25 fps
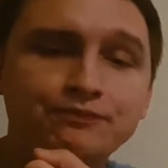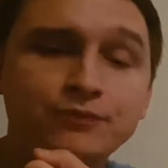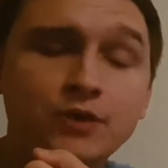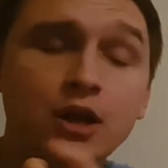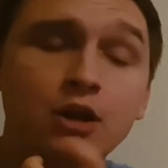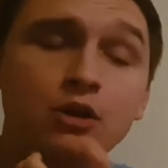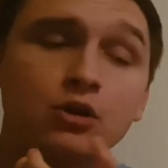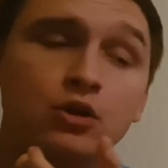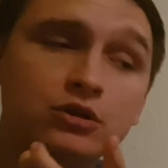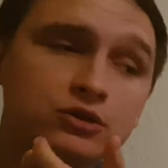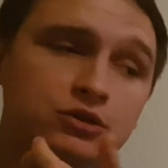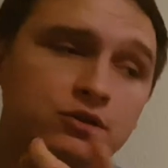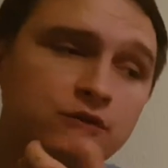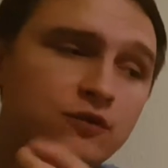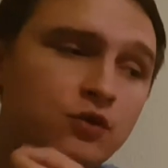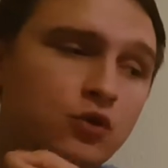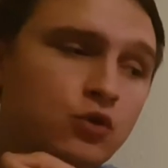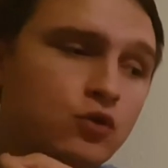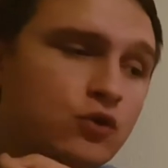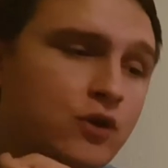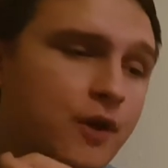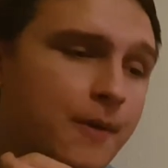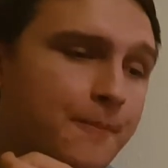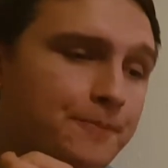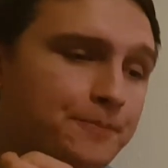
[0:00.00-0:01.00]
Lots of
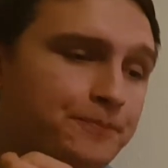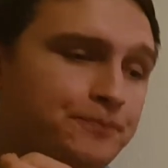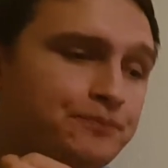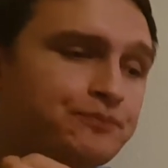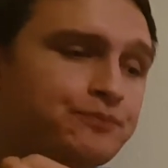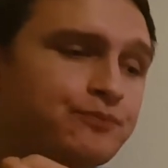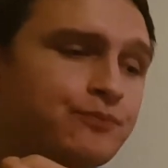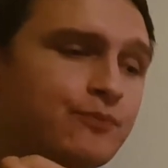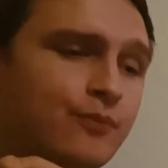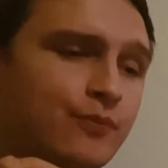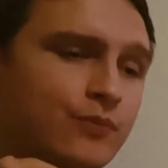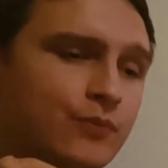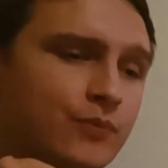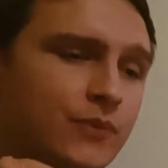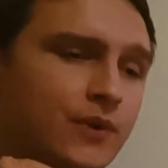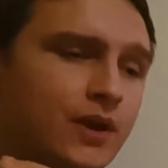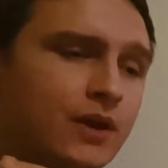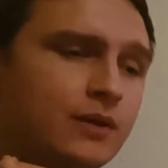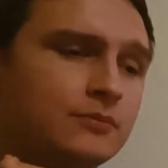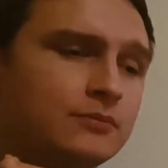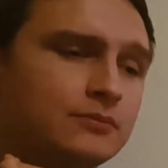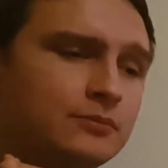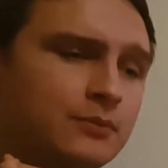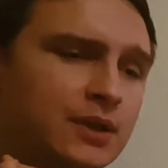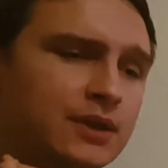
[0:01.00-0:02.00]
oak,
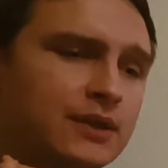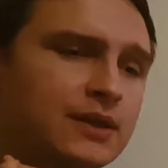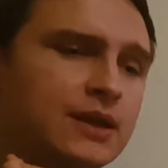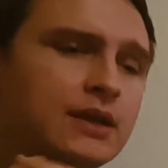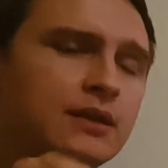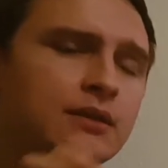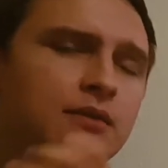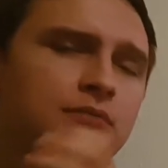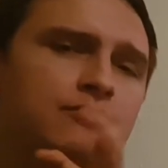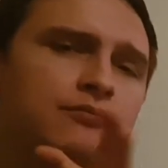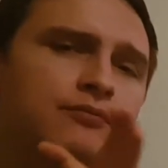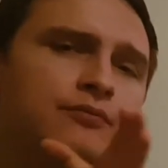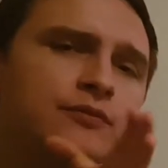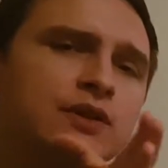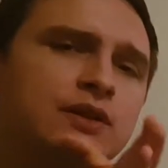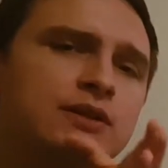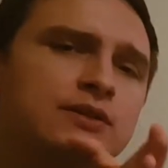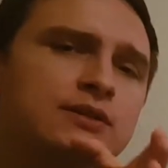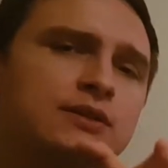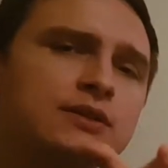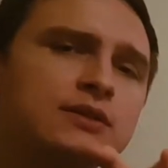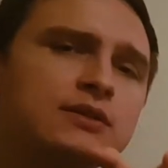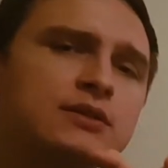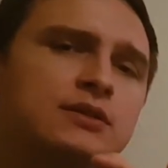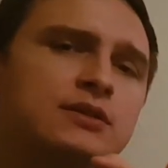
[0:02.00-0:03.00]
but then there's
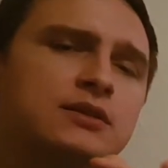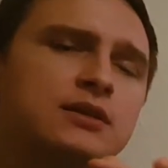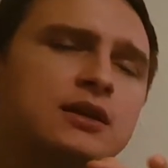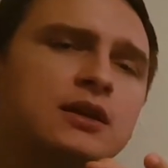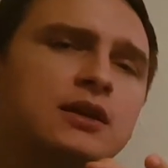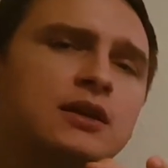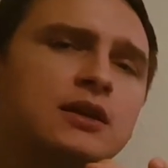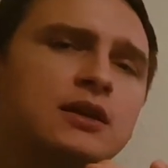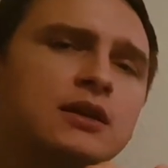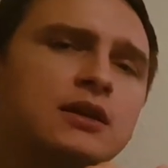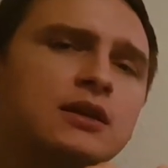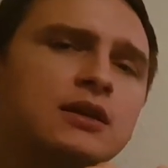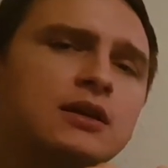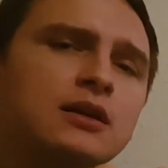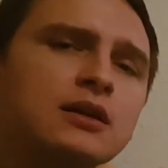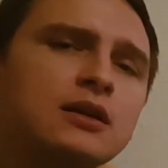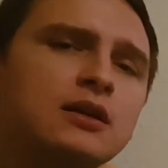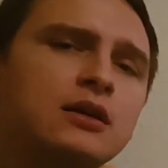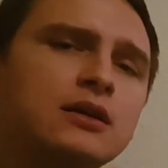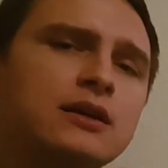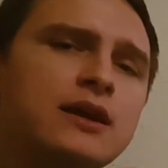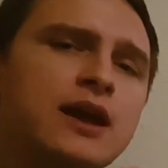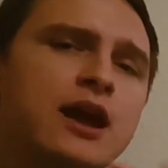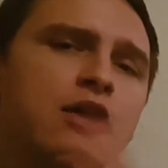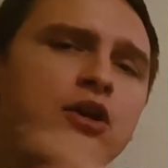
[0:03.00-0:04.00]
this
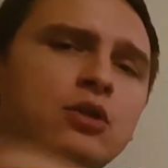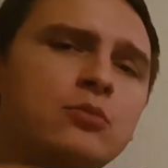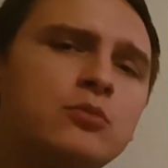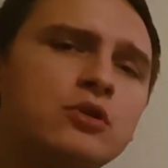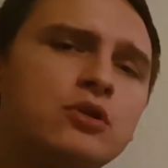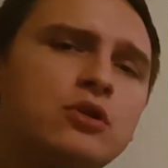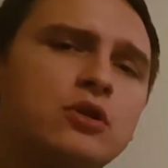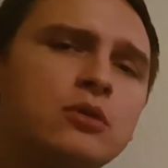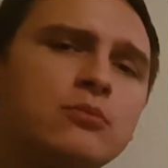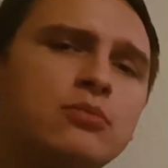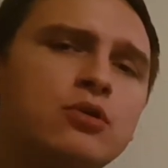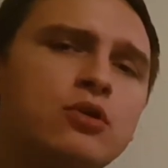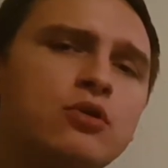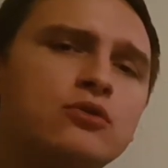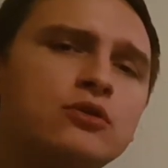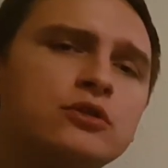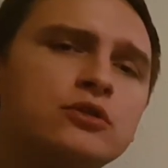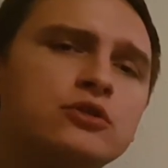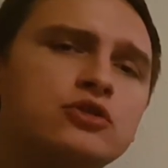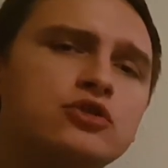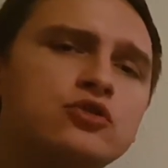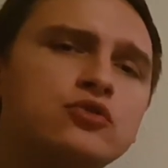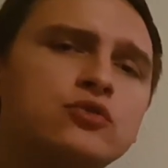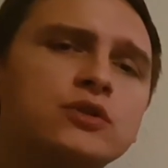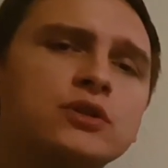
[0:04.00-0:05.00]
caramel
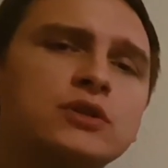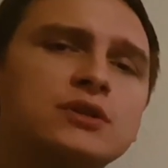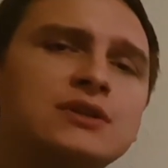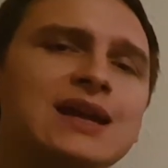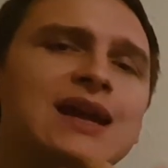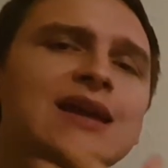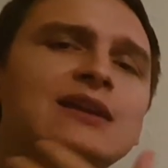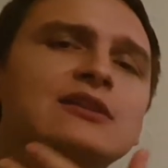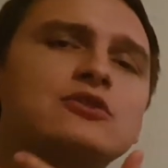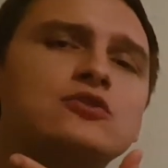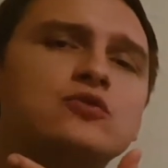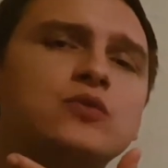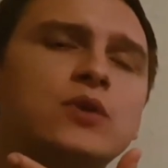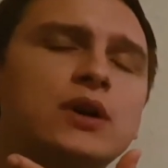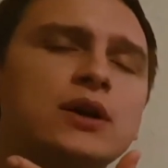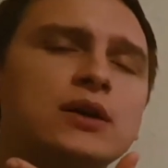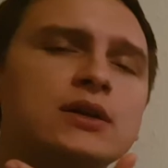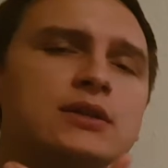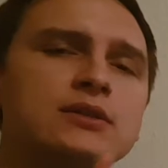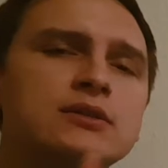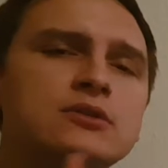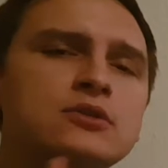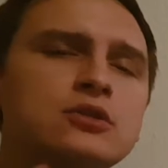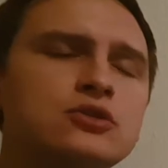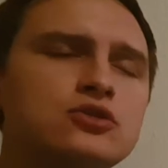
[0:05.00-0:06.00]
component to it,
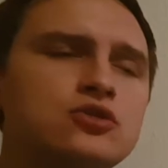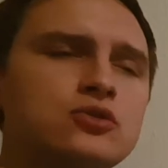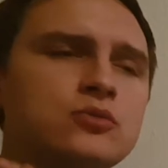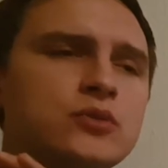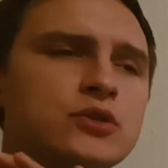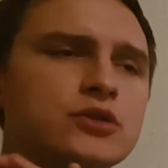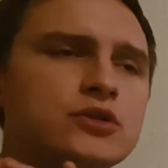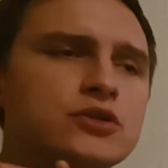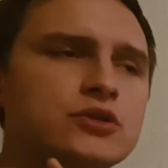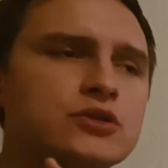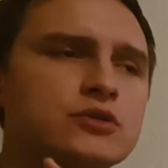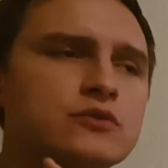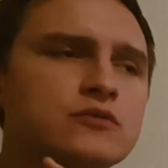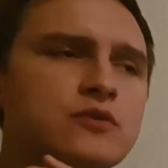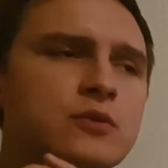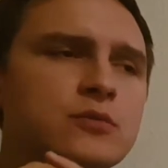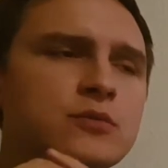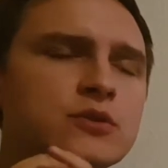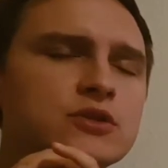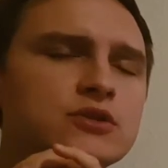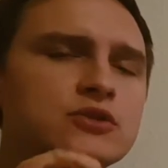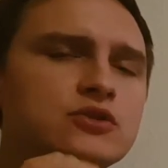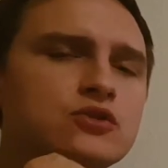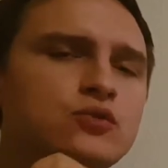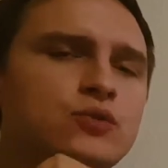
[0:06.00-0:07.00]
taste-wise. Not so much from
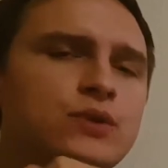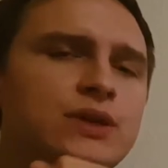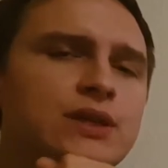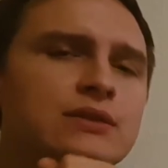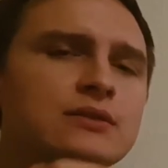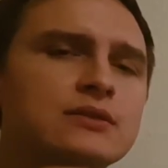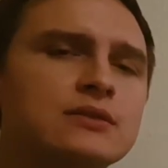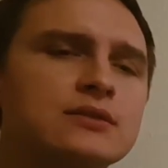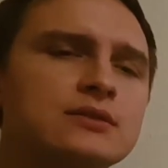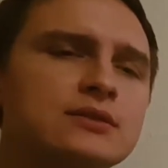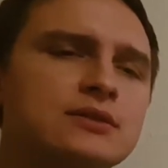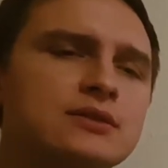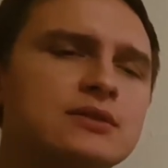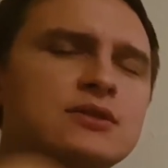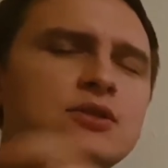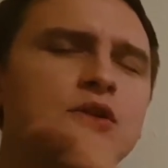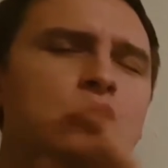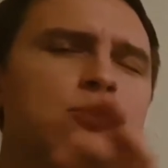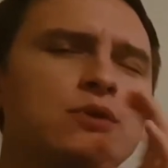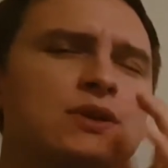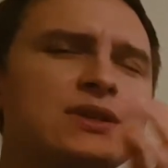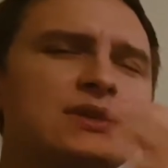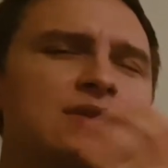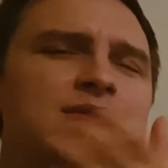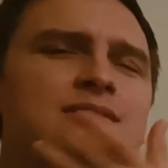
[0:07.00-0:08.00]
the sweetness, it's
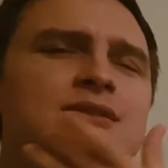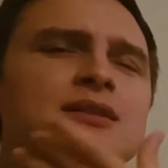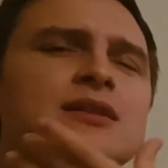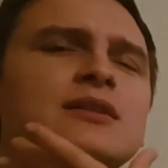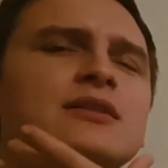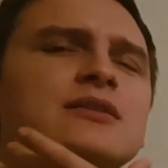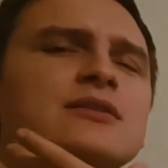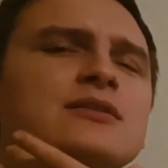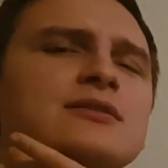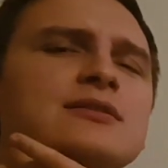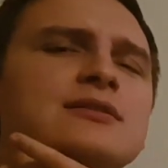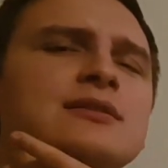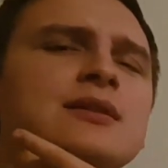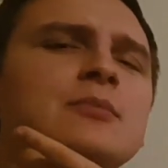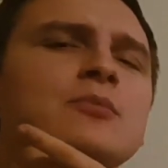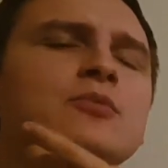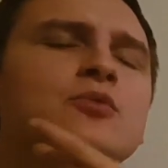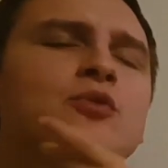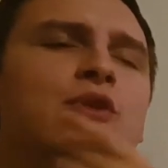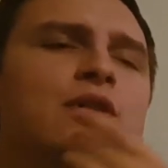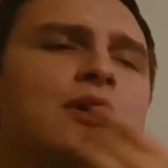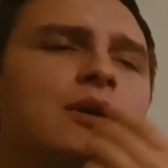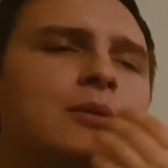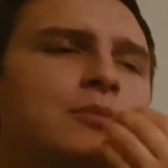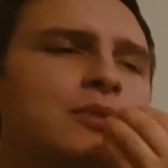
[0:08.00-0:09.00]
always there
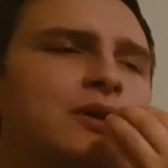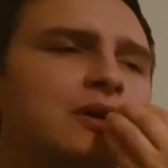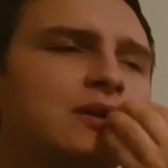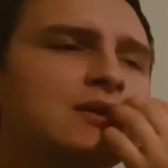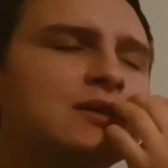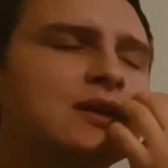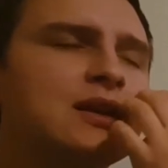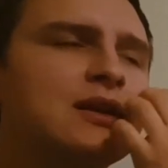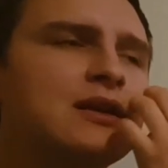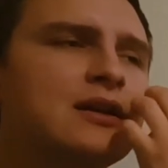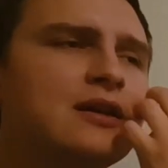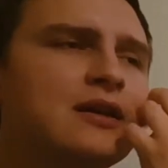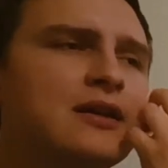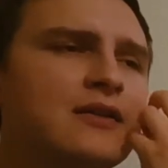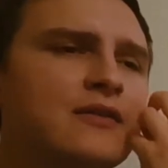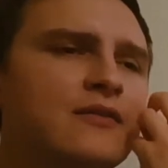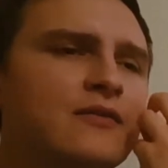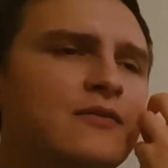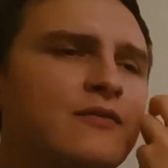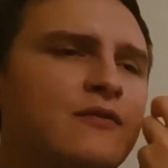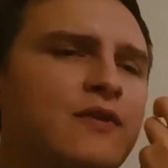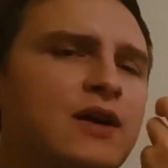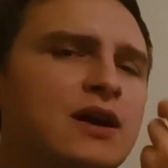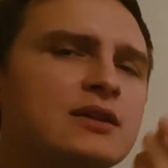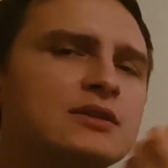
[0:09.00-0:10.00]
somewhere, but
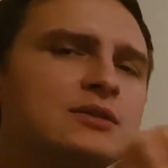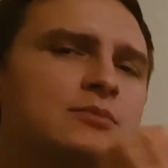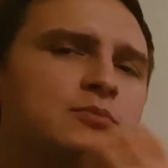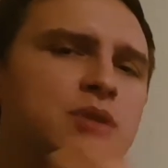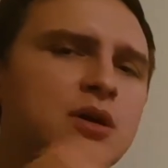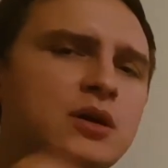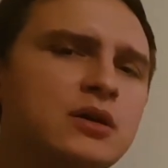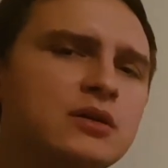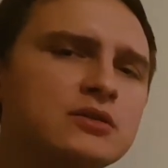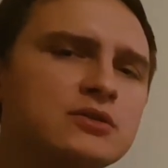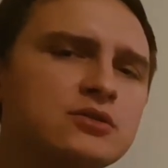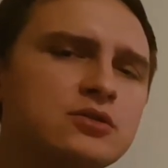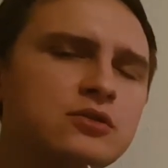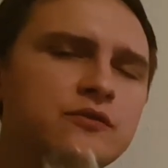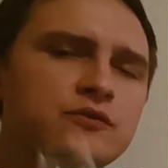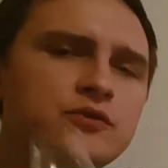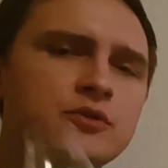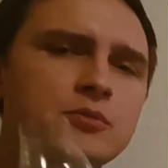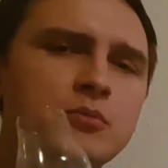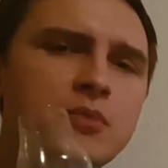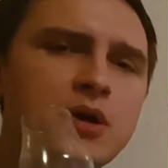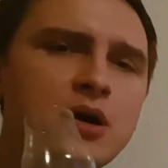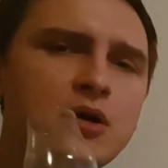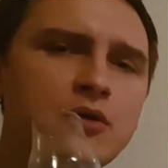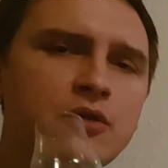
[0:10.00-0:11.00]
vast parts of your
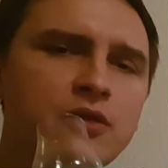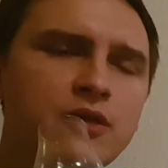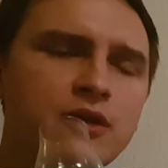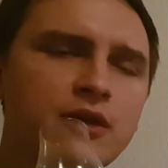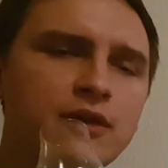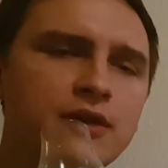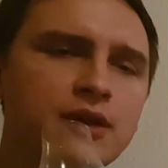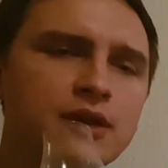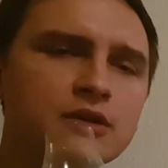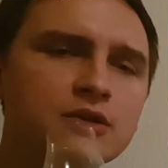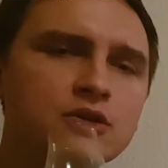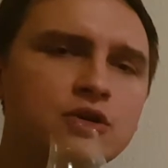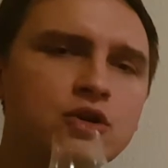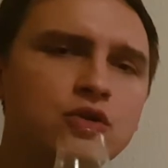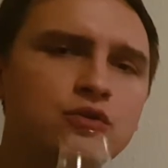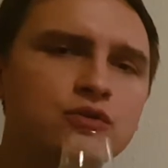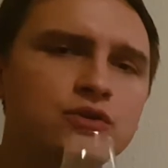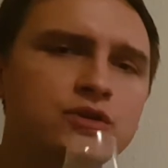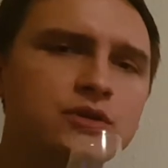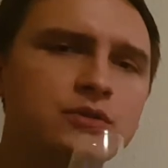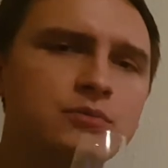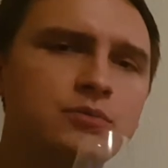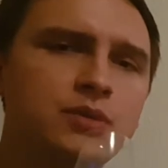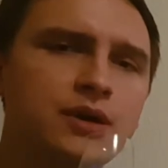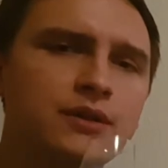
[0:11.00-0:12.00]
mouth are then
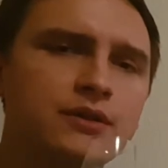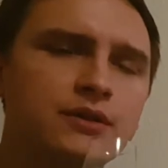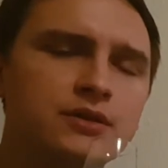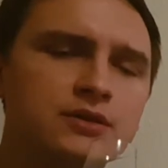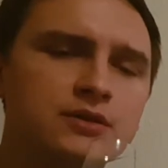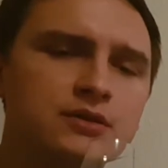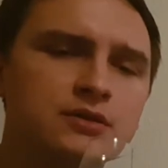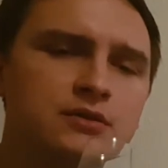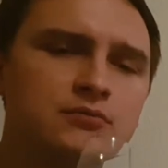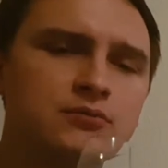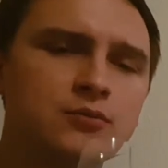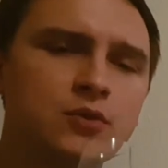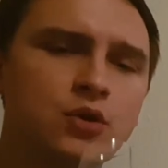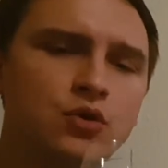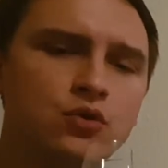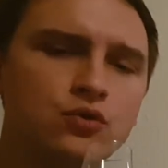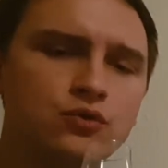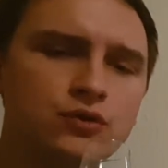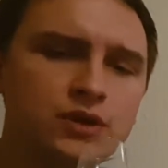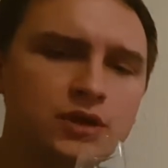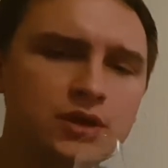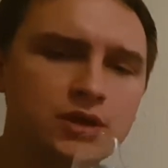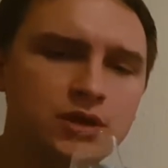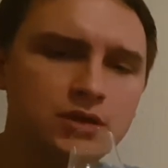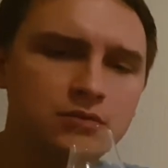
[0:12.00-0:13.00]
coated by this
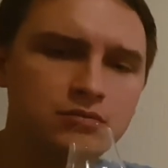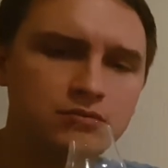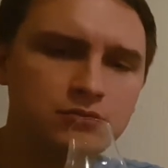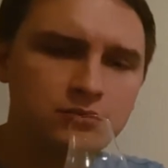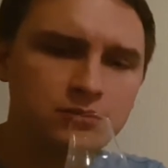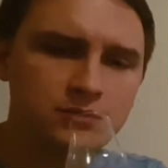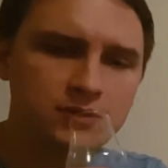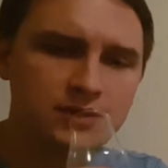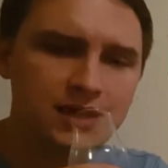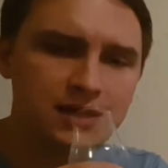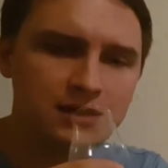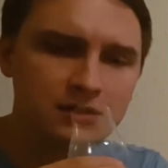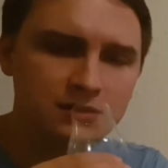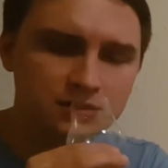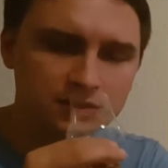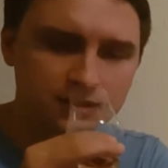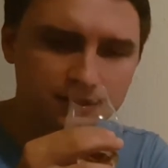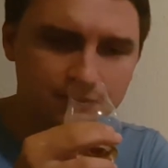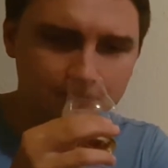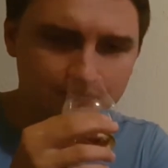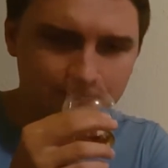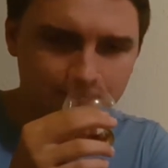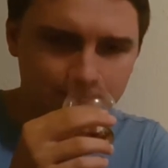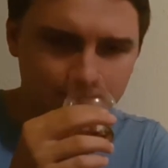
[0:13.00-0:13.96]
oaky tannins.